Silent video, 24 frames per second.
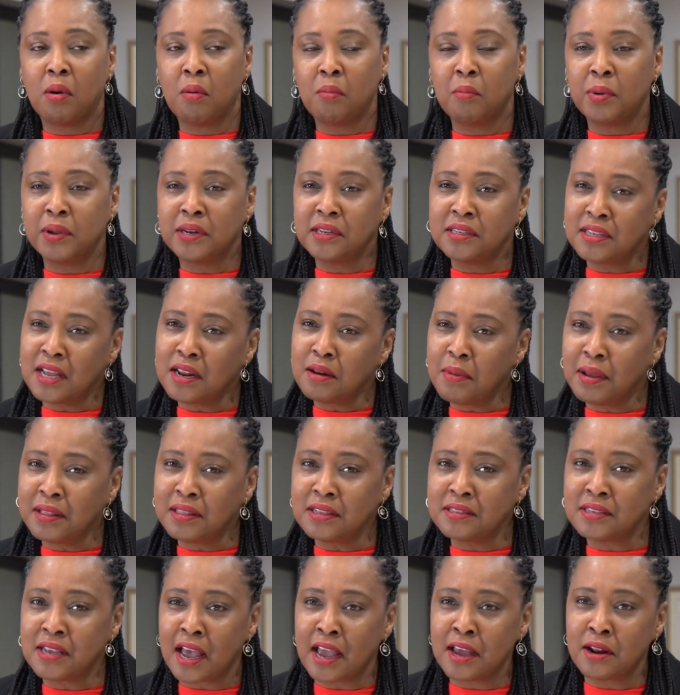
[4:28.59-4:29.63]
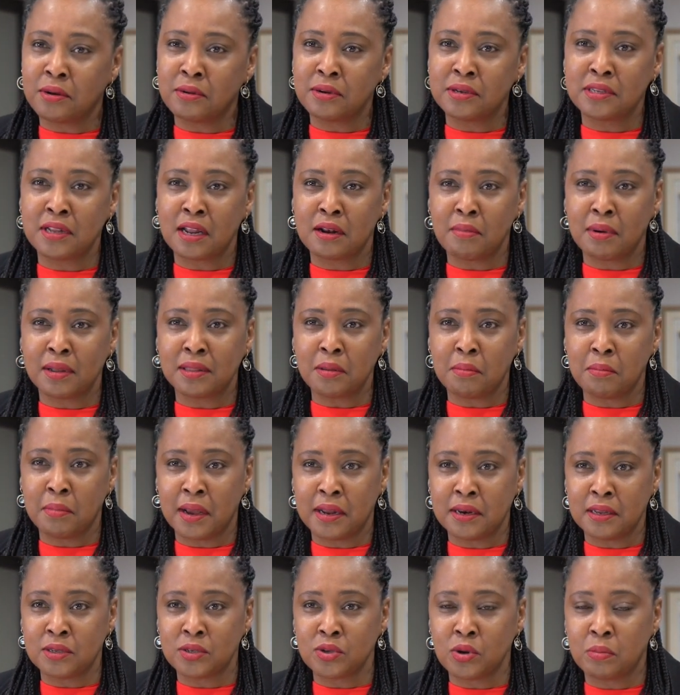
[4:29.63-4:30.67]
But it's not about the title, it's not about the
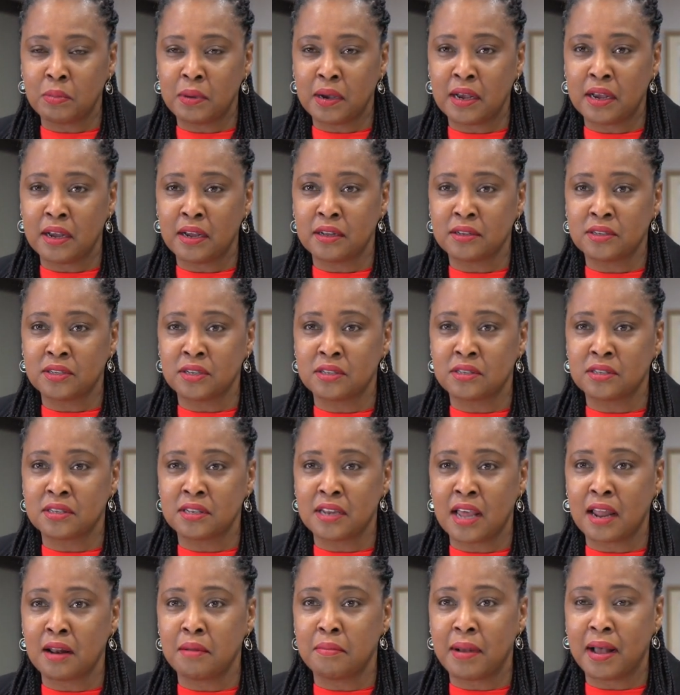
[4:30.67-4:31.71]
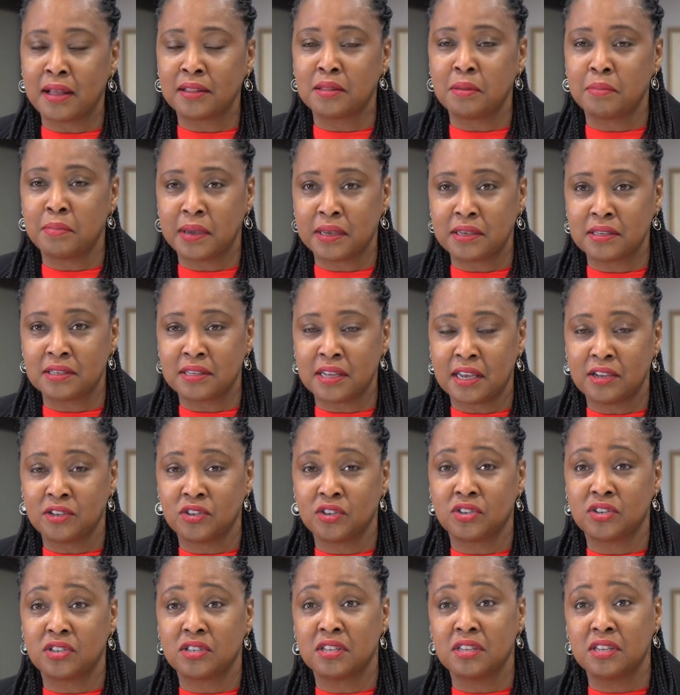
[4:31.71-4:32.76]
money so much, it's not about the big
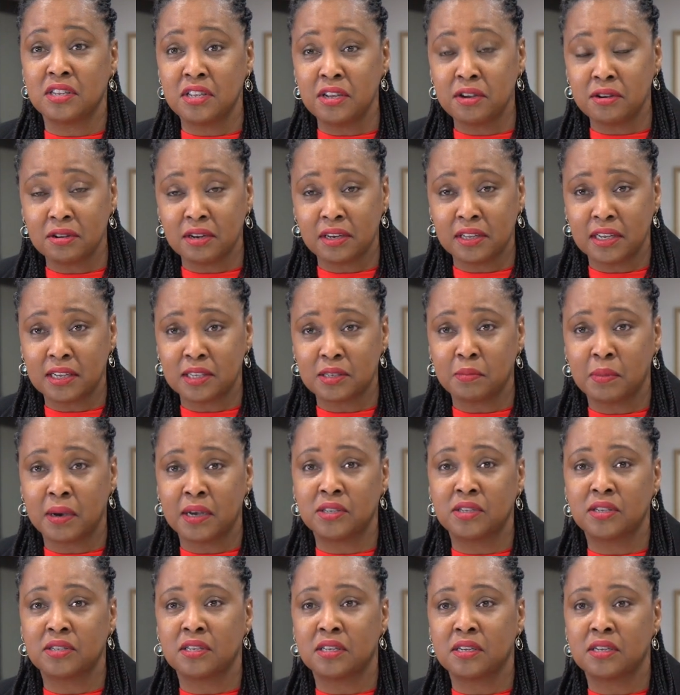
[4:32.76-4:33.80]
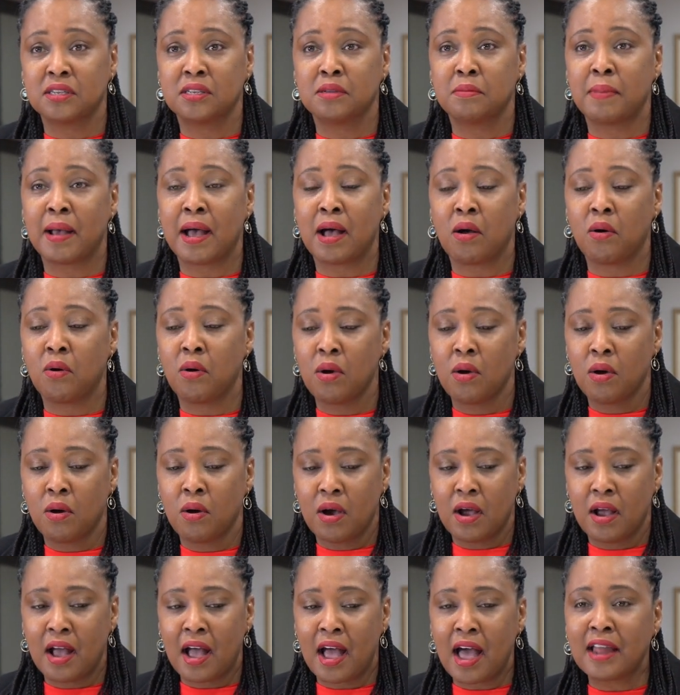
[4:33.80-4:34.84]
stages nearly as much as it is about
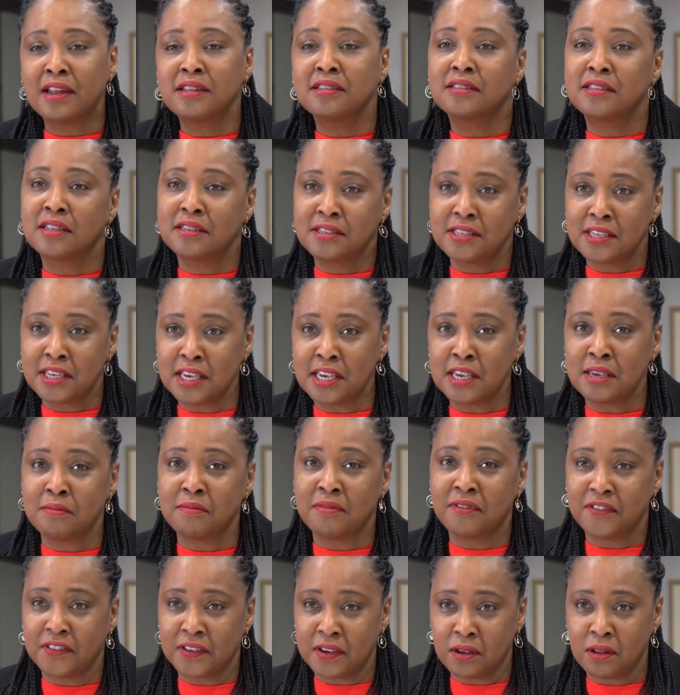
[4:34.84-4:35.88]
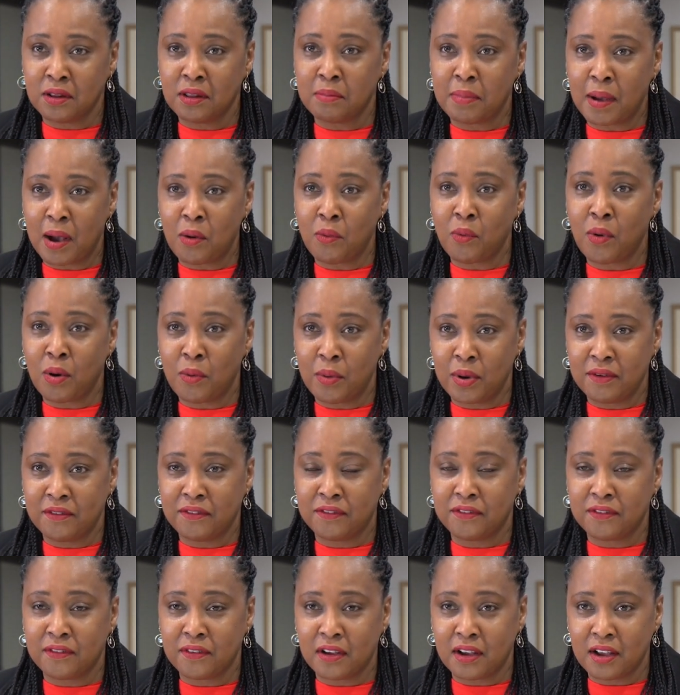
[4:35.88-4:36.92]
how does the team feel about what
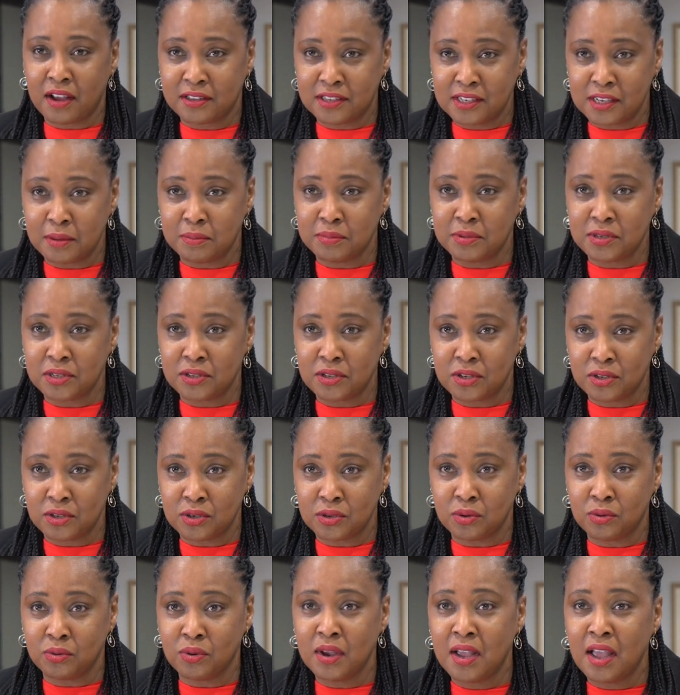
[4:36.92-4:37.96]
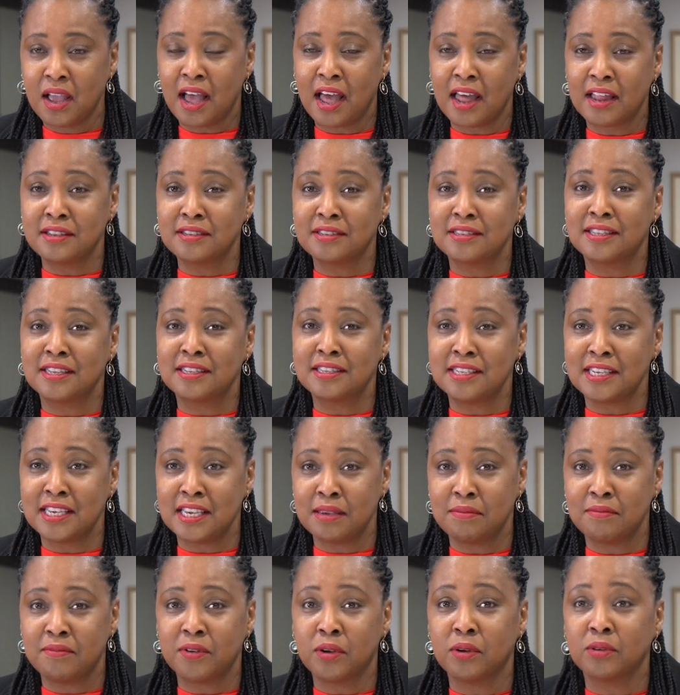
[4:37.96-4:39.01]
we've attempted to do? How does the
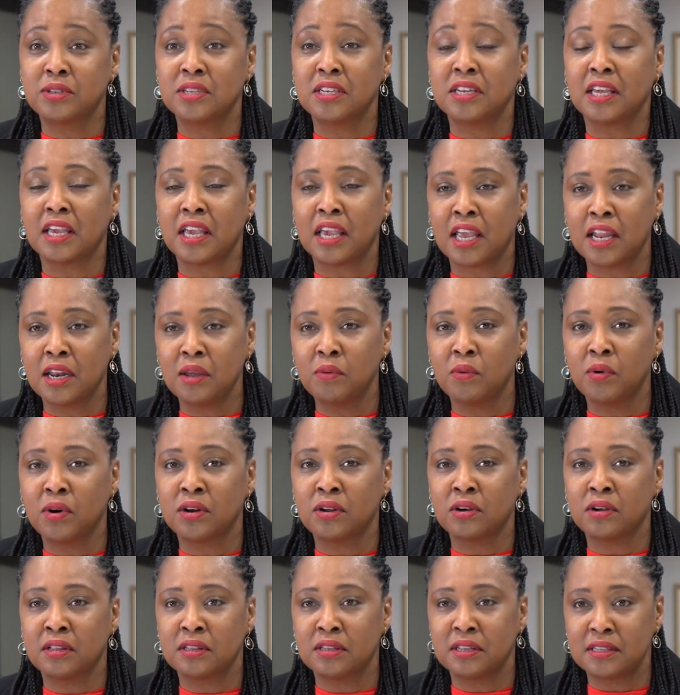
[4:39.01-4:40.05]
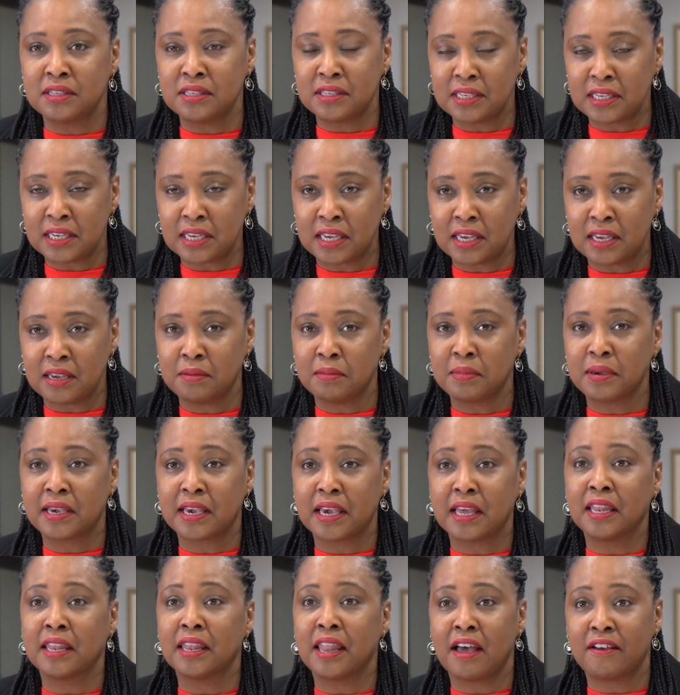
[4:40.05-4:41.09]
team feel? Did anyone on the team
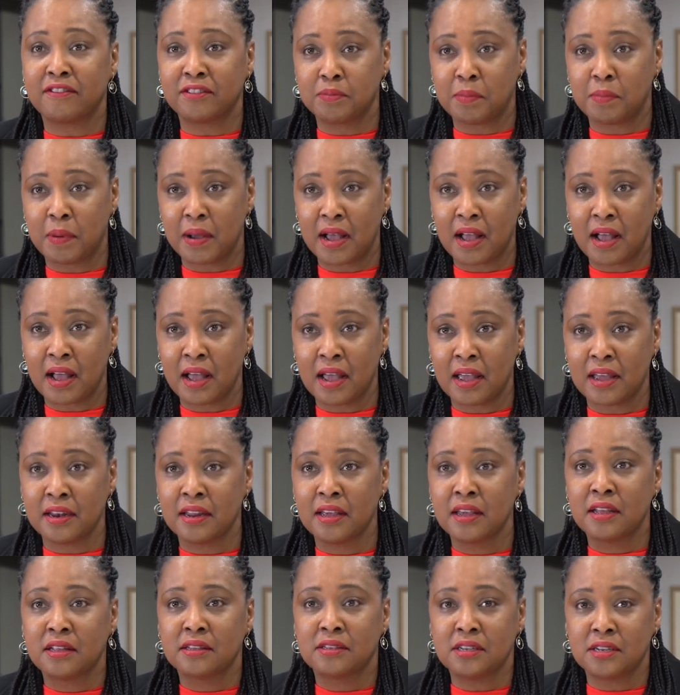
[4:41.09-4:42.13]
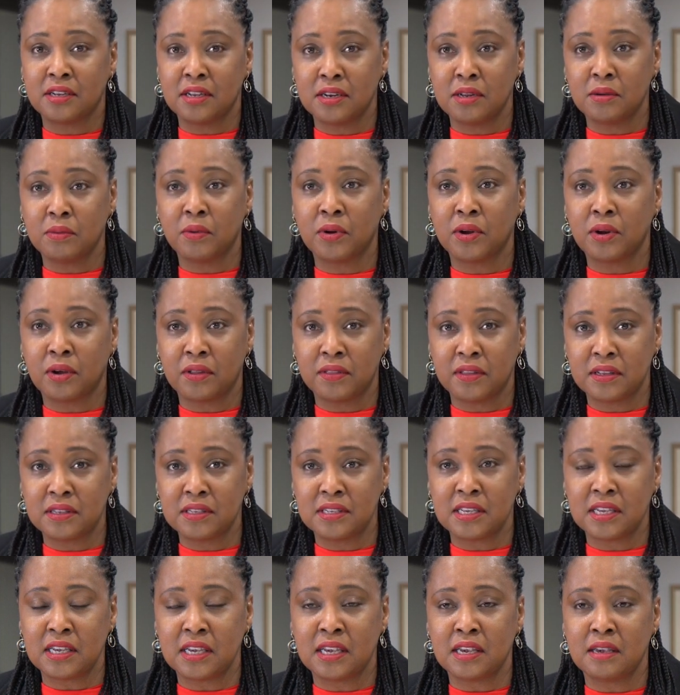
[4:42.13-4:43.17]
get left behind? Did anyone on the
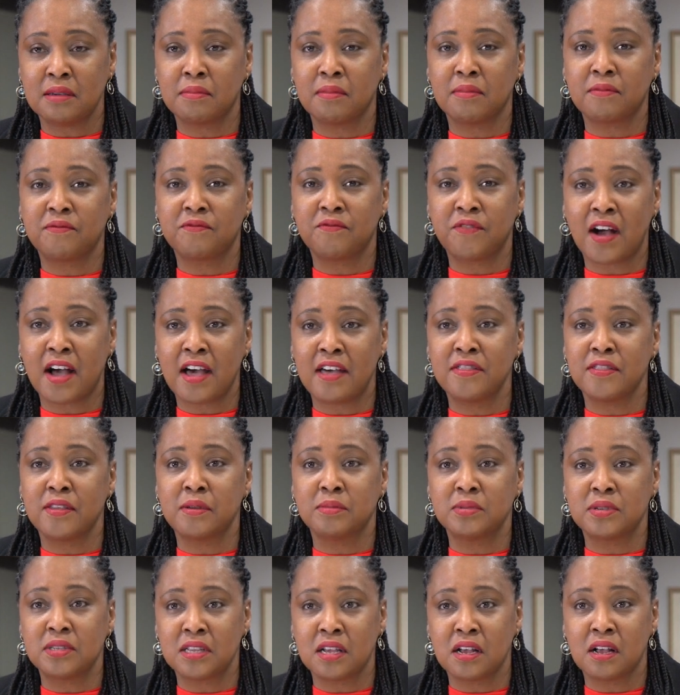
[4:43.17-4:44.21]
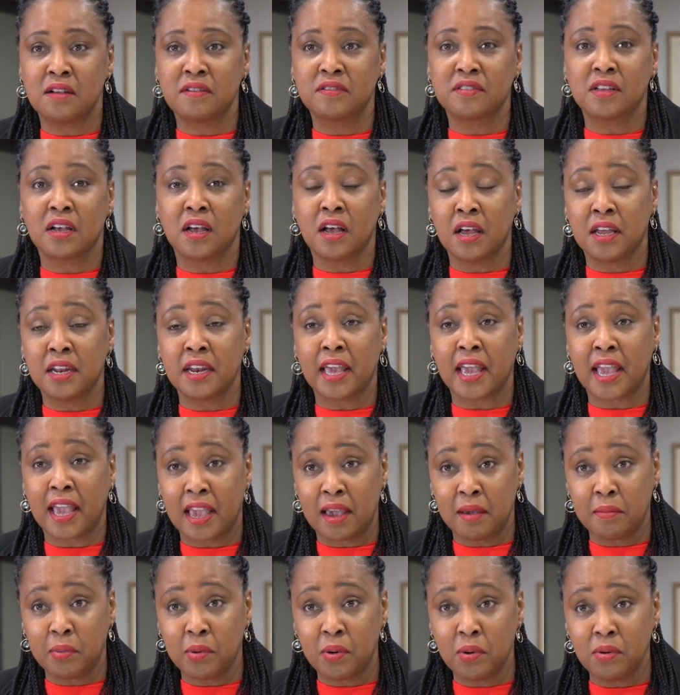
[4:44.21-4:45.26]
team find themselves
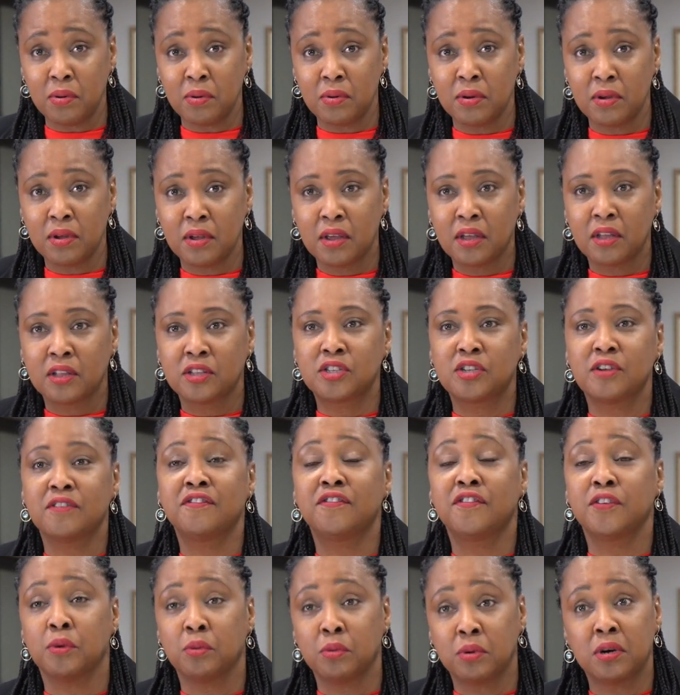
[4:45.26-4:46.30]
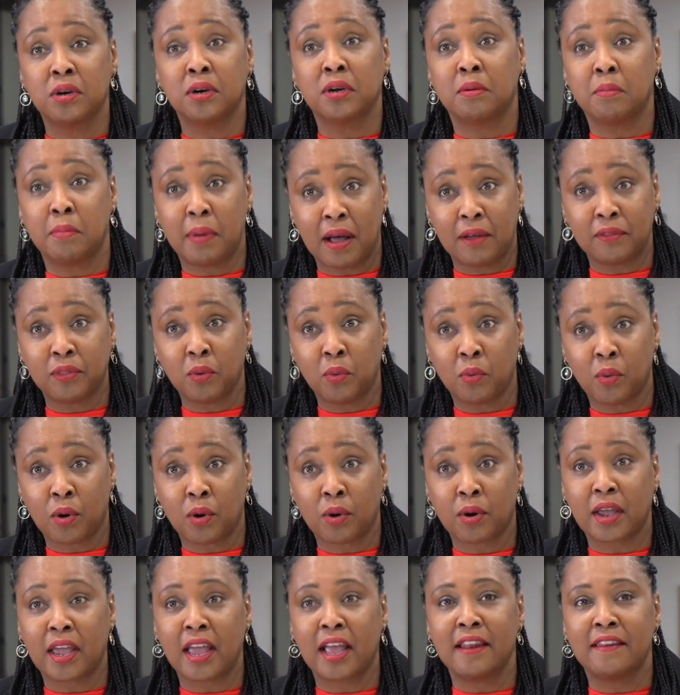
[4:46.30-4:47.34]
unable to feel good about the
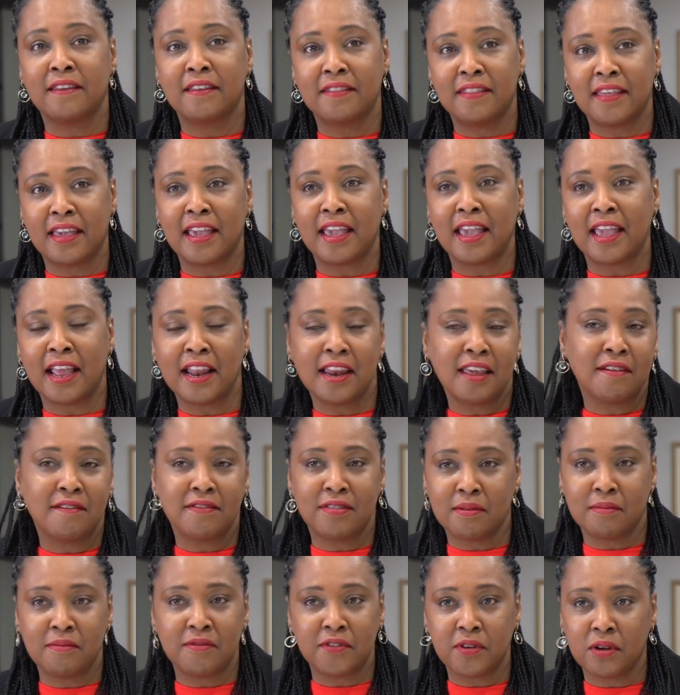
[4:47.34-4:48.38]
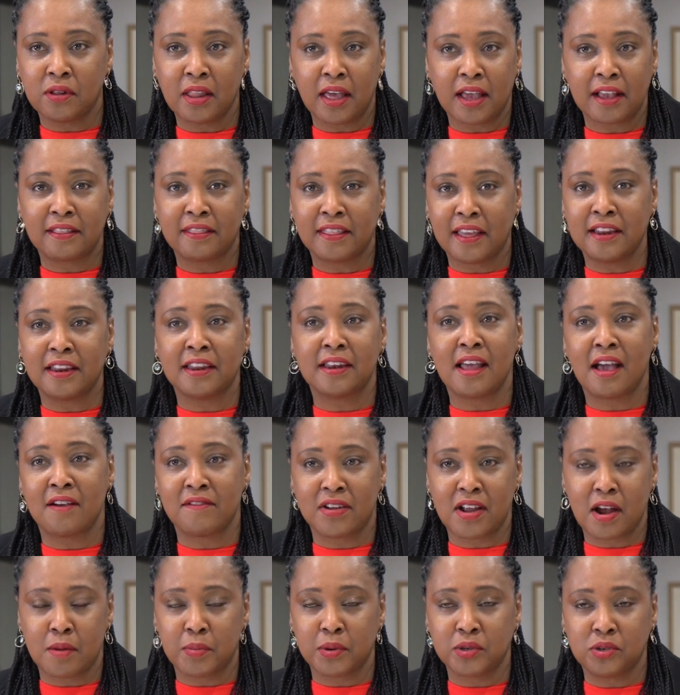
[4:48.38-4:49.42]
work? And did any of them feel like they didn't have an
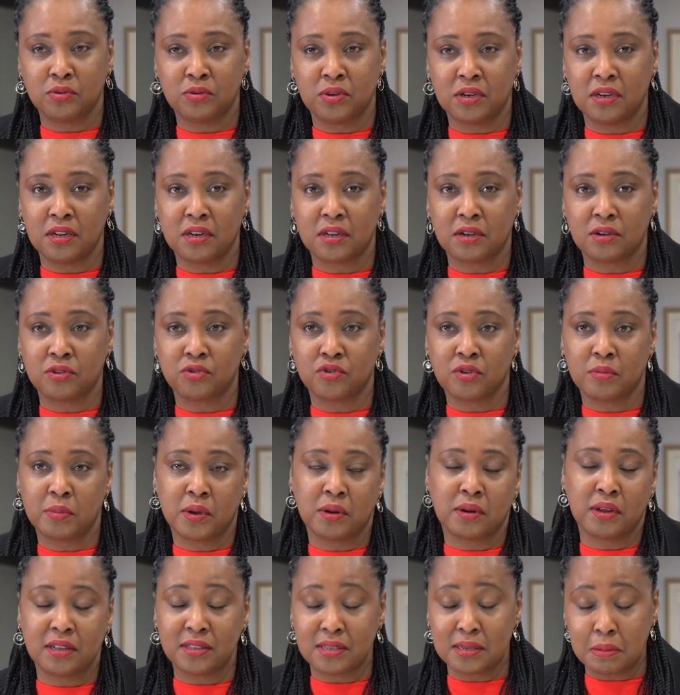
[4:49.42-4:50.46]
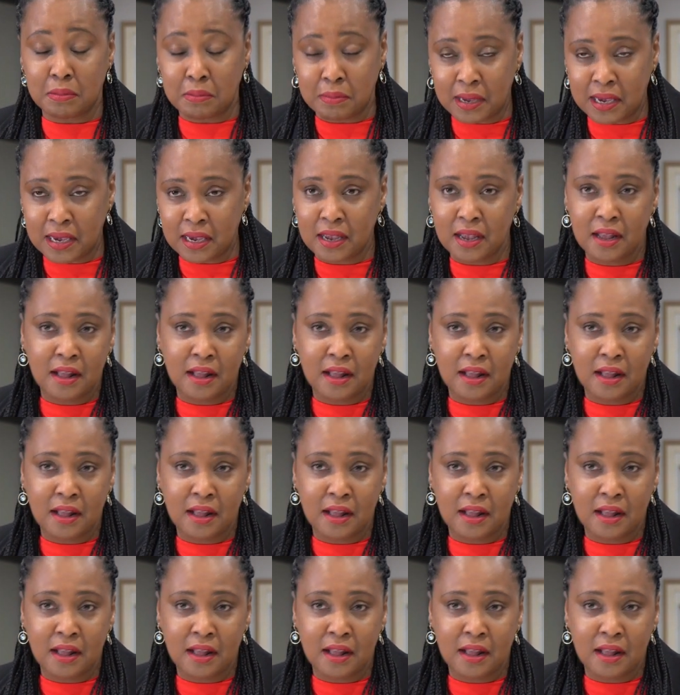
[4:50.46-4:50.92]
opportunity to contribute? And to me,